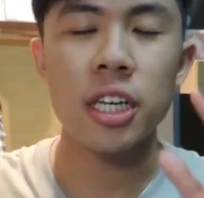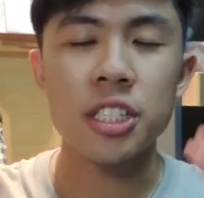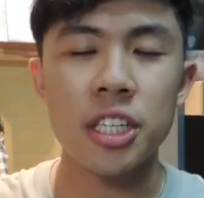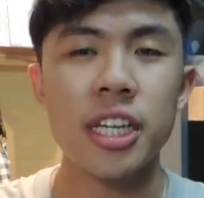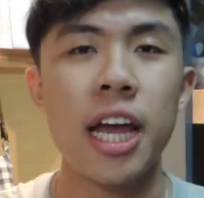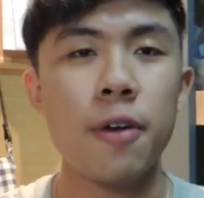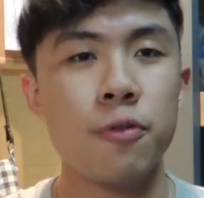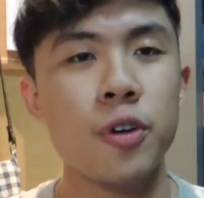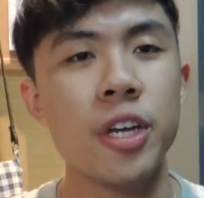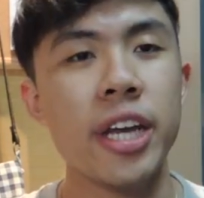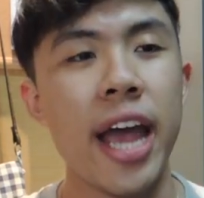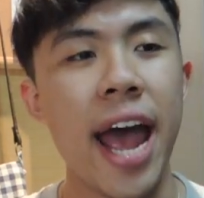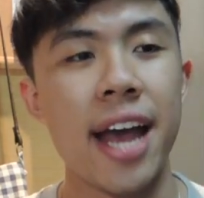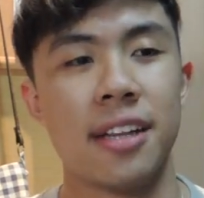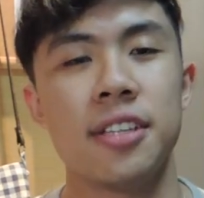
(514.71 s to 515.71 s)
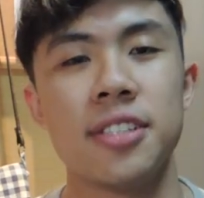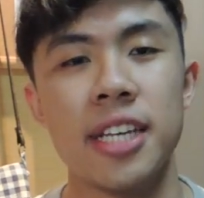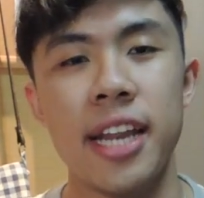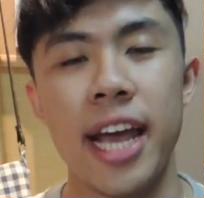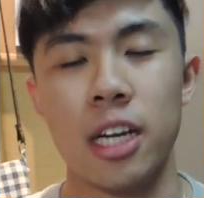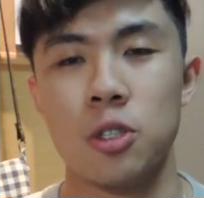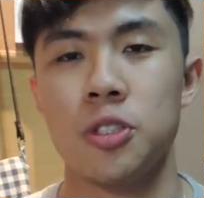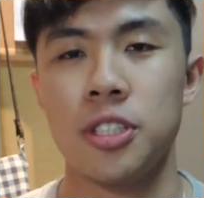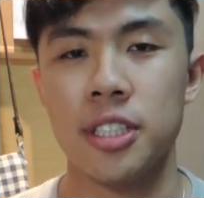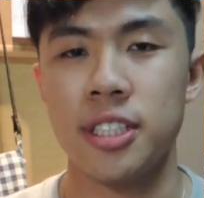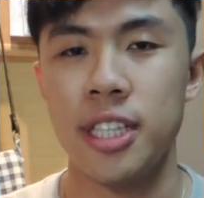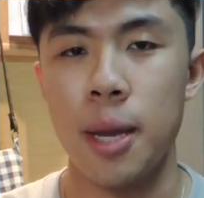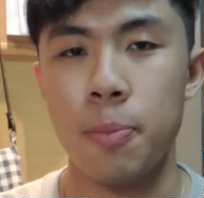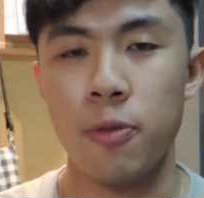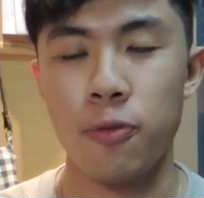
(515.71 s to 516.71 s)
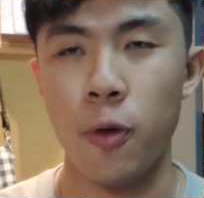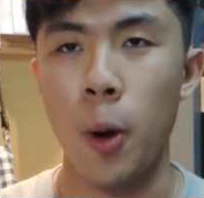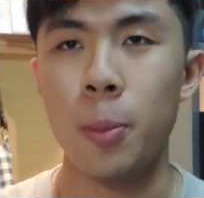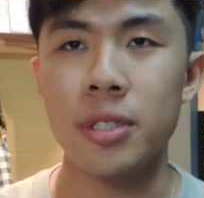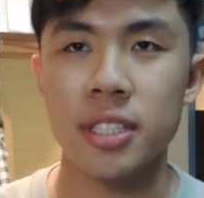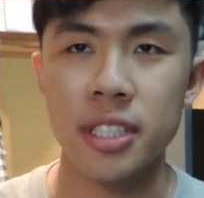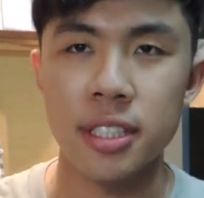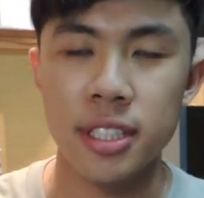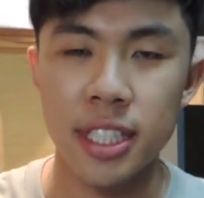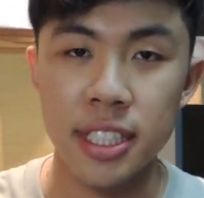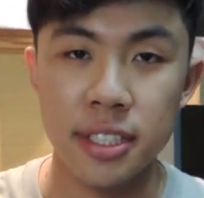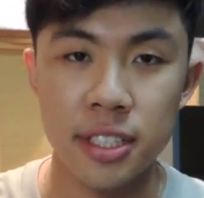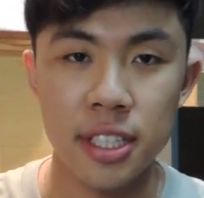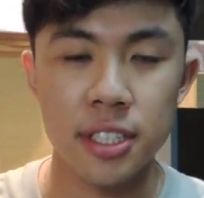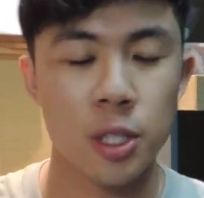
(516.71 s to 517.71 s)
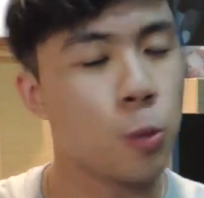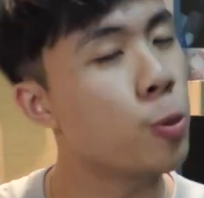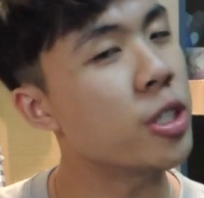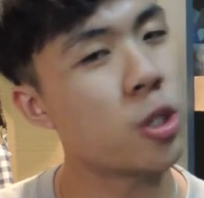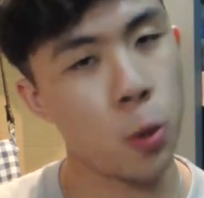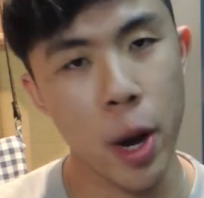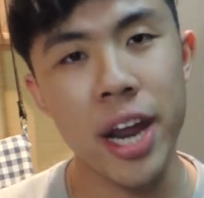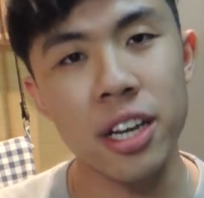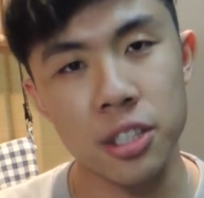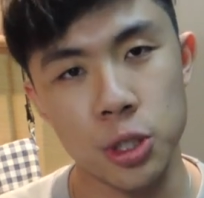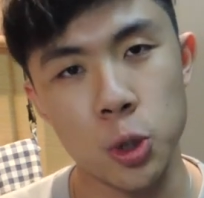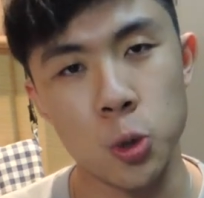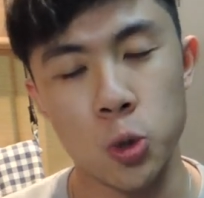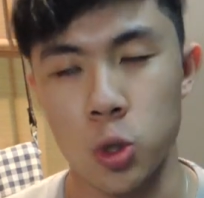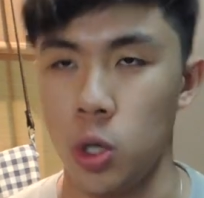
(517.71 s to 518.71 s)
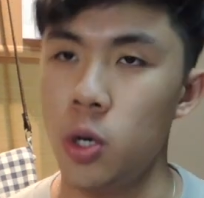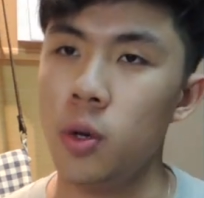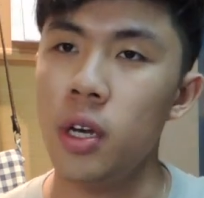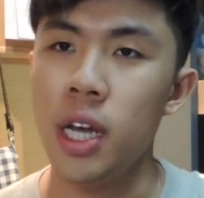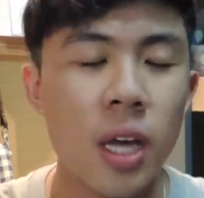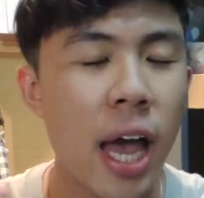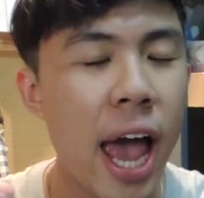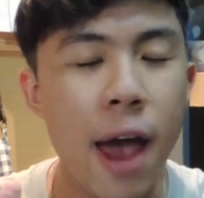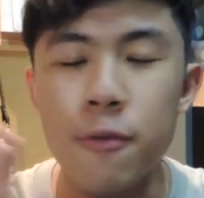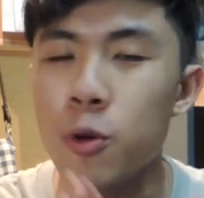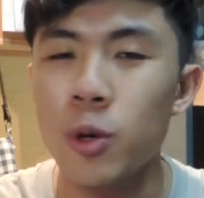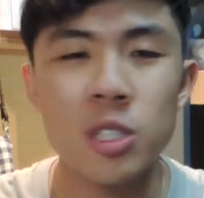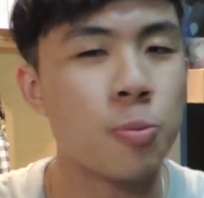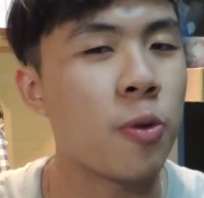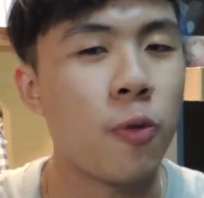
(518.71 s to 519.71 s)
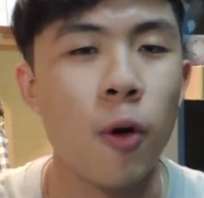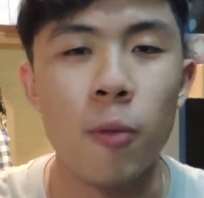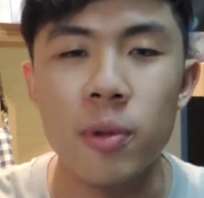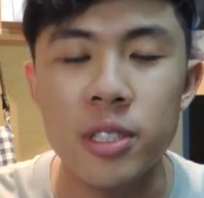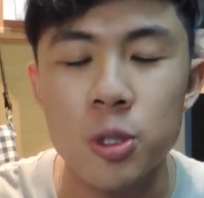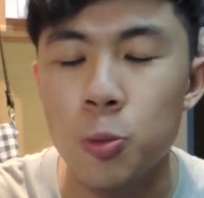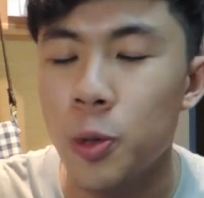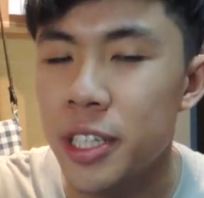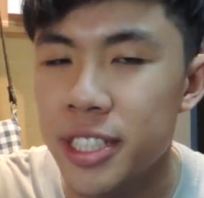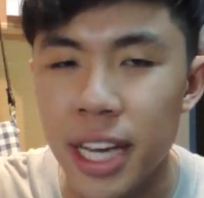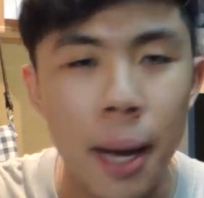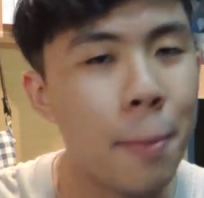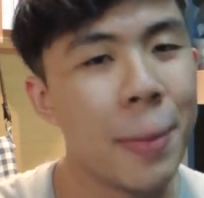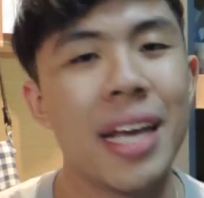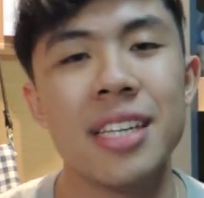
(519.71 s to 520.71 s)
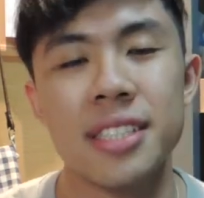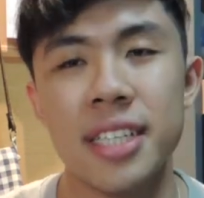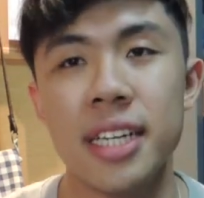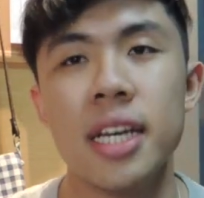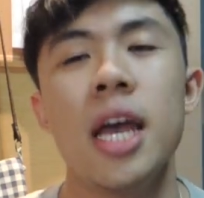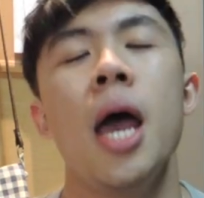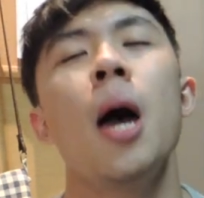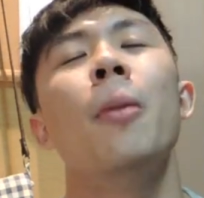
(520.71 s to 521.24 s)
Each and every actors and actresses, their performance in this season was great as usual. Everyone's performance was amazing.